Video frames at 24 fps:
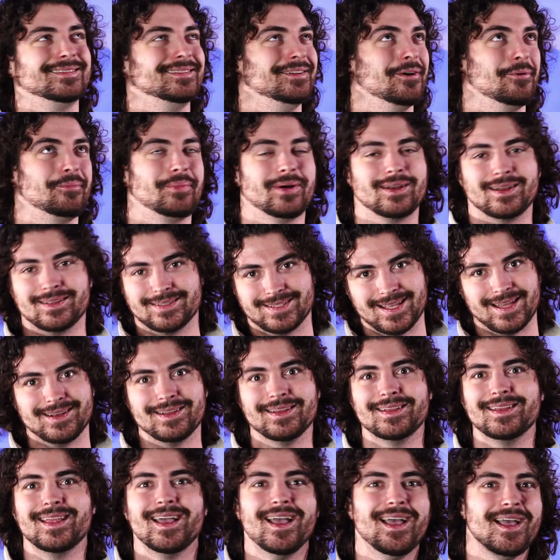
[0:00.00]
no pun
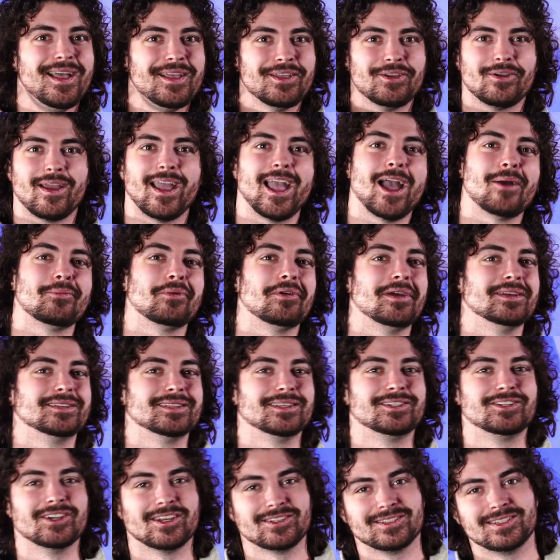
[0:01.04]
intended, your hammer is
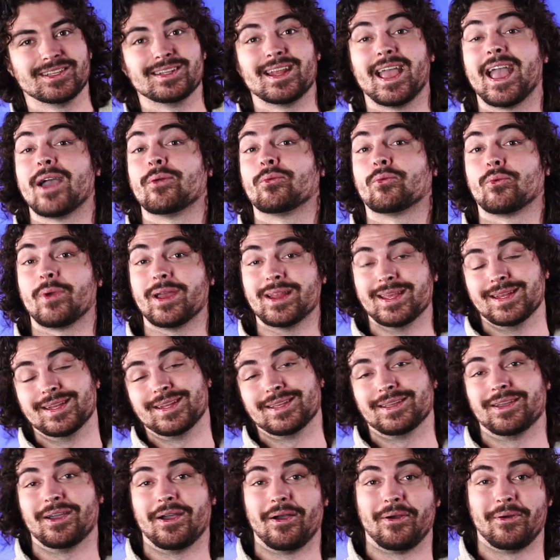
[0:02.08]
adjusted and ready
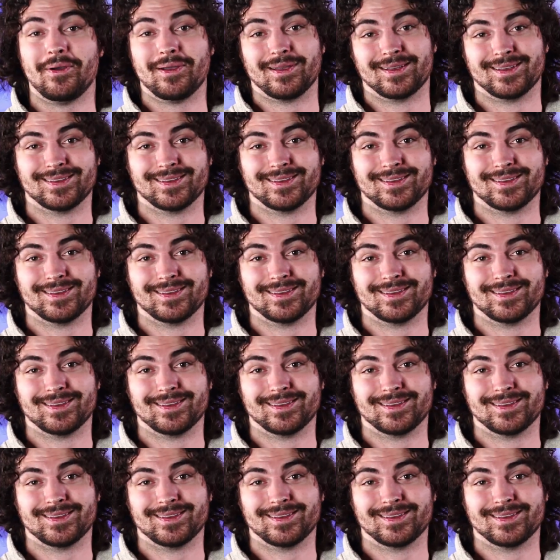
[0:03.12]
to go.